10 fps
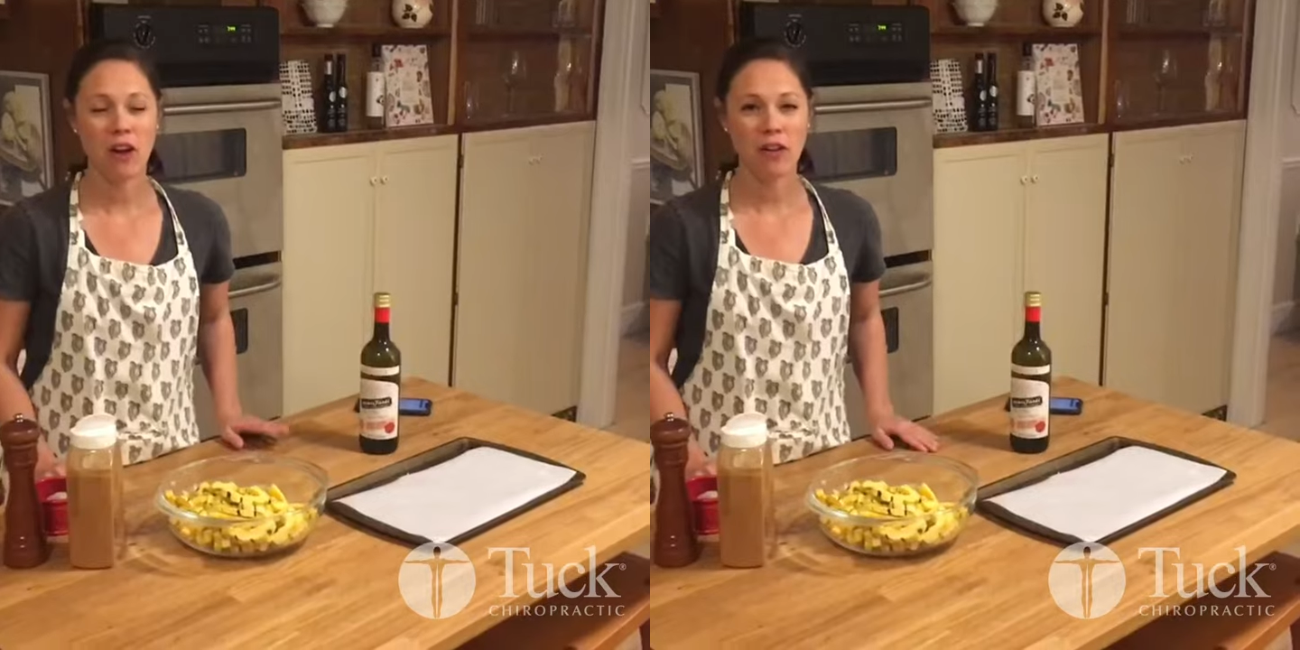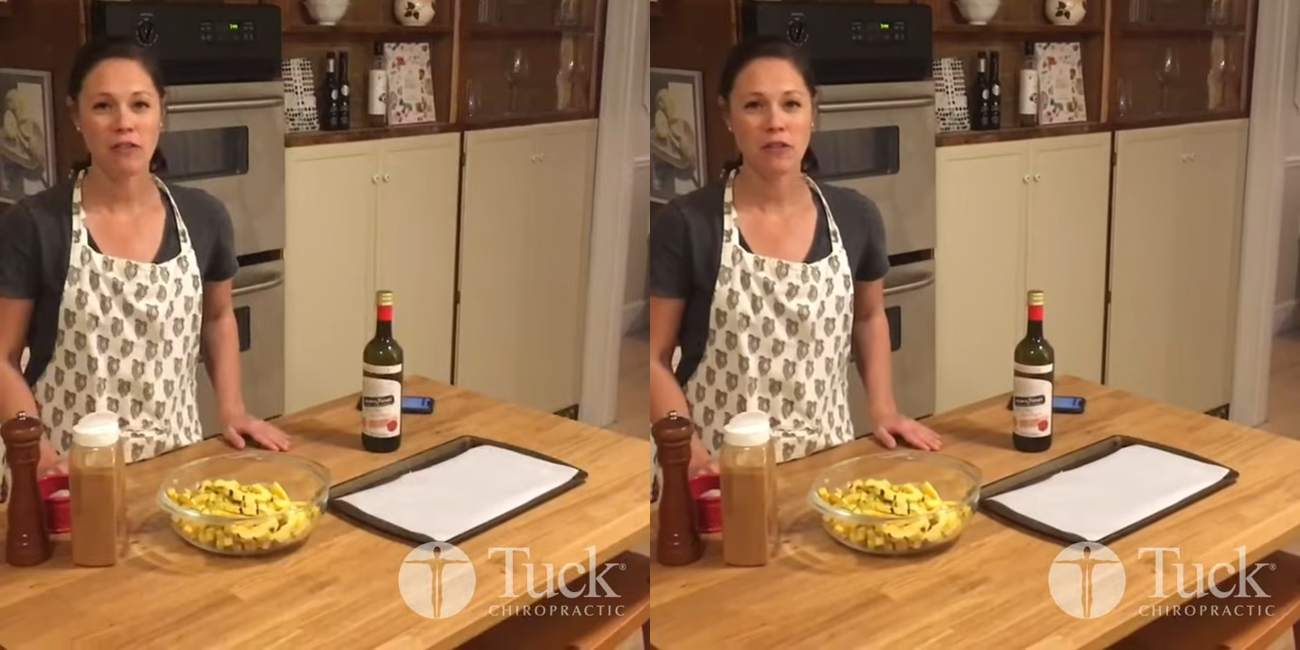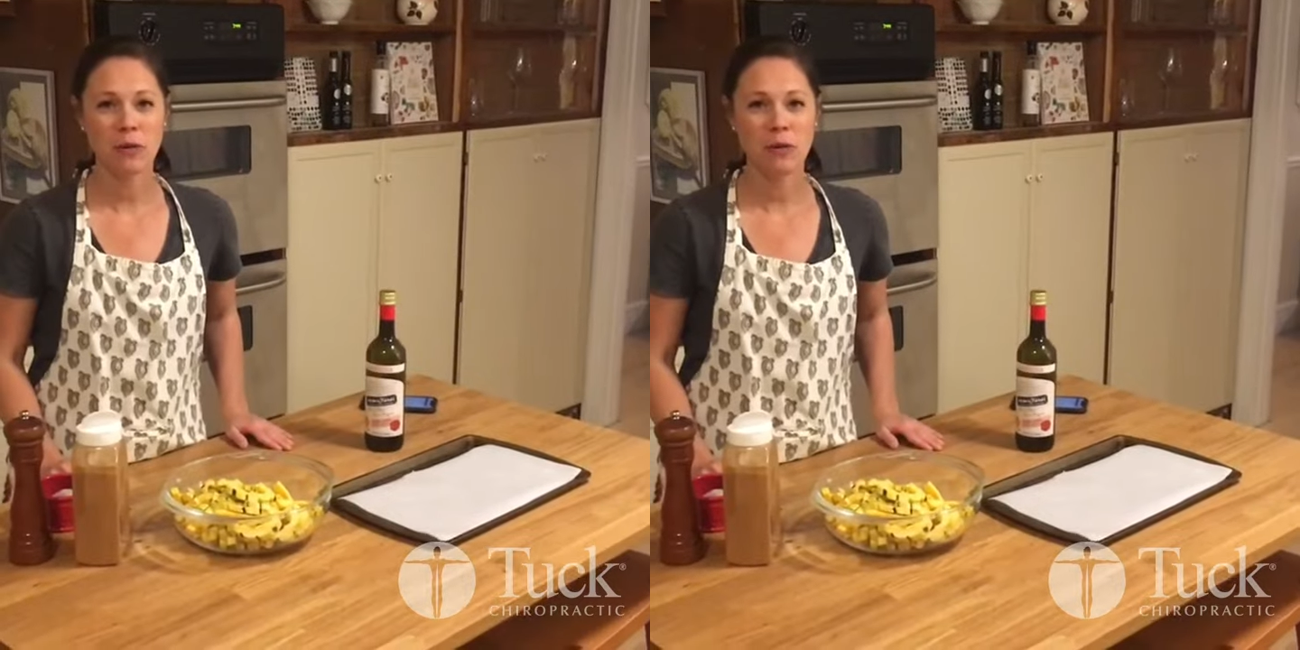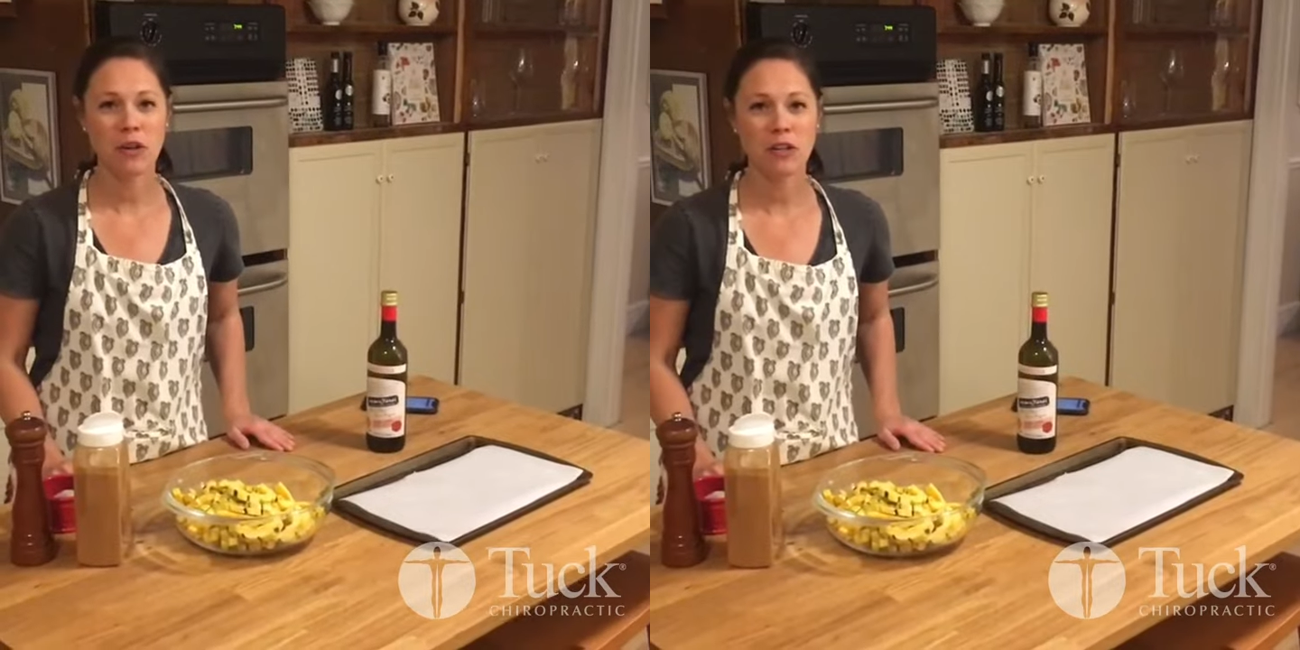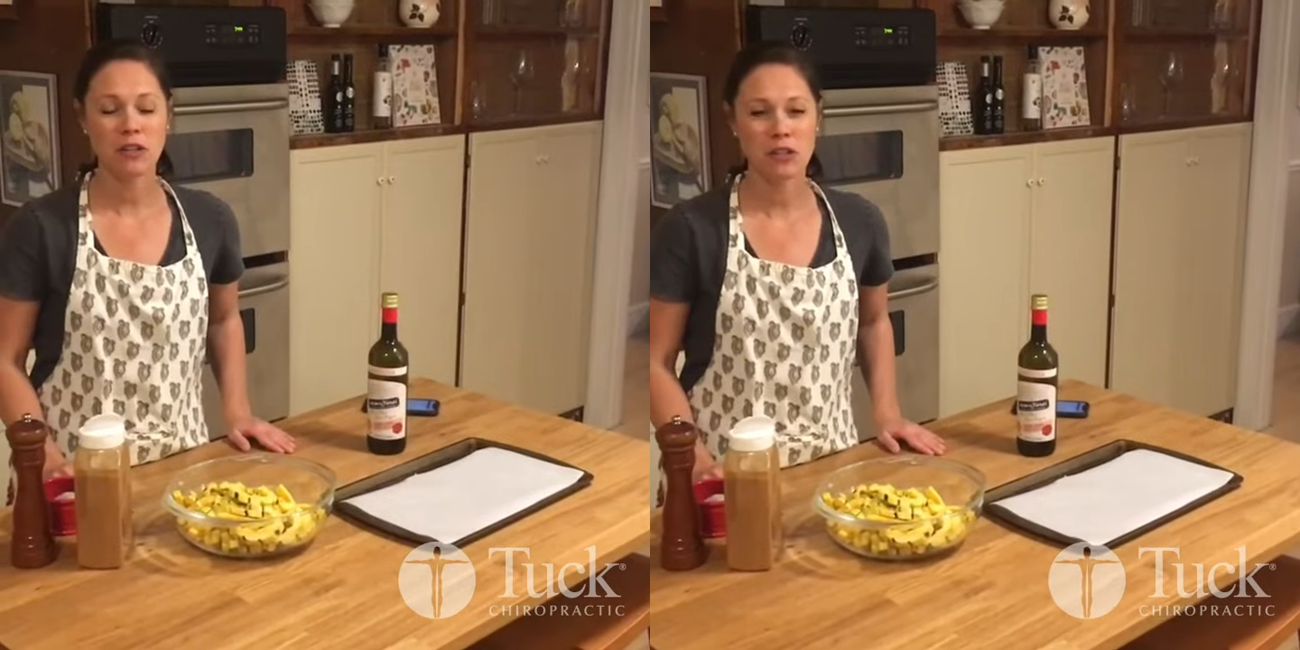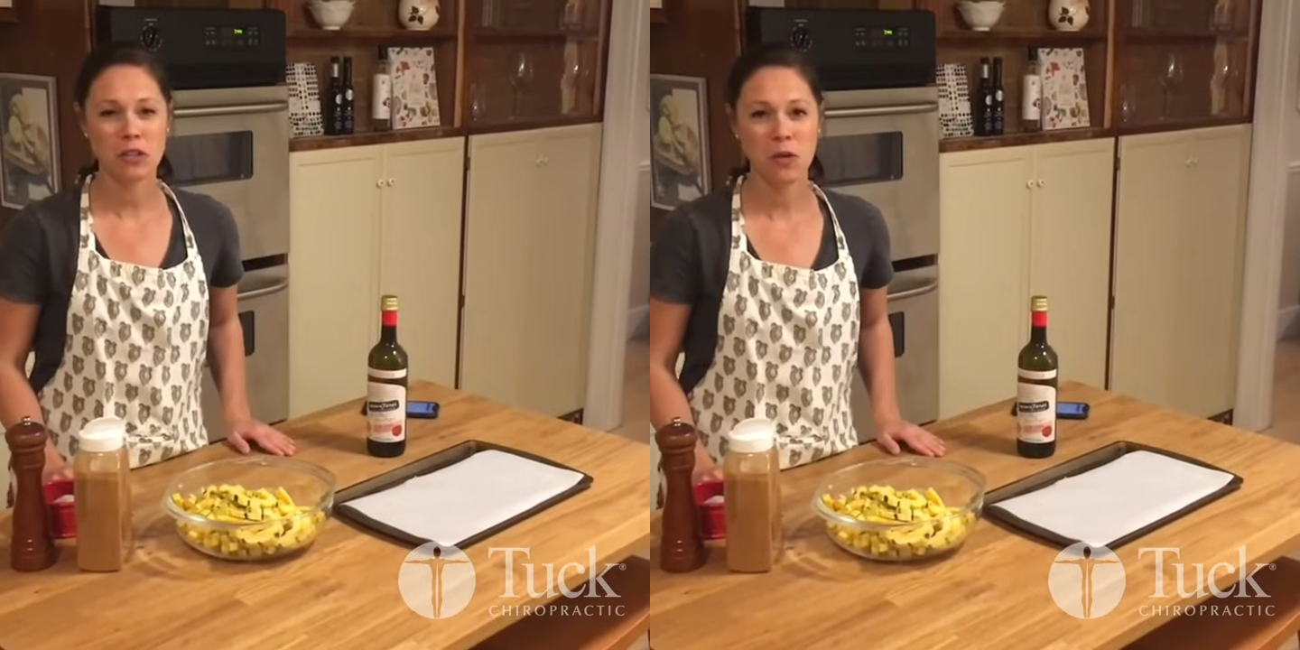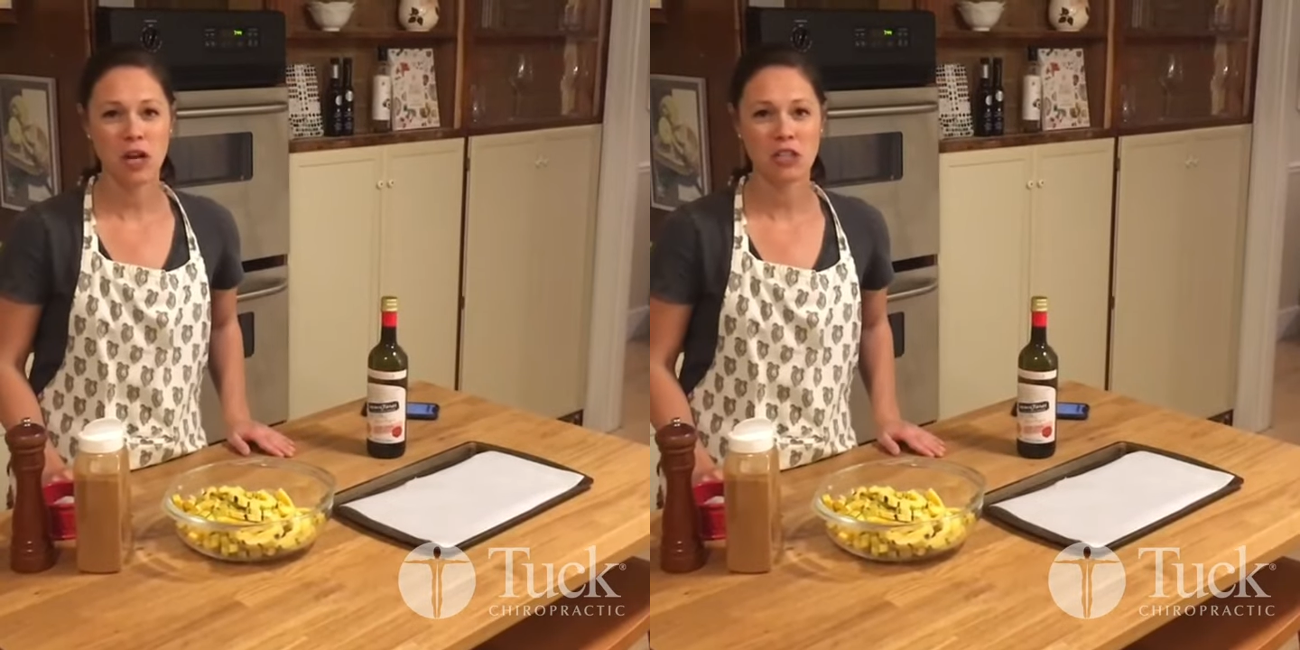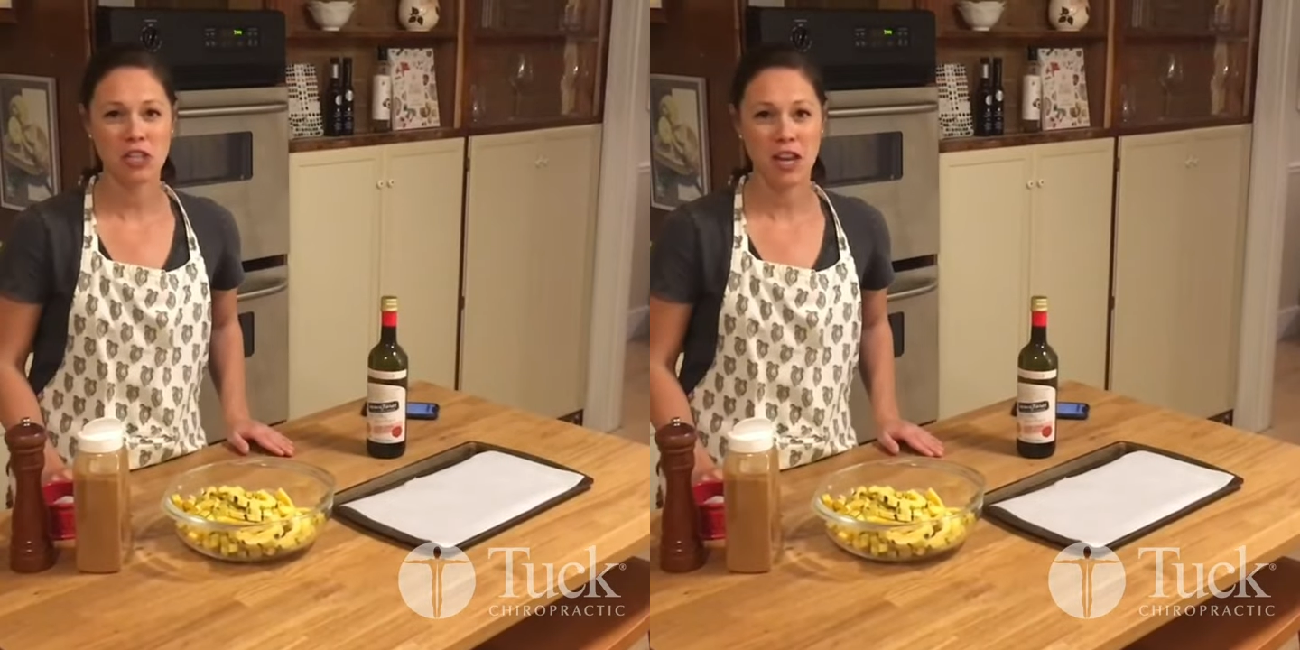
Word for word: all of your squash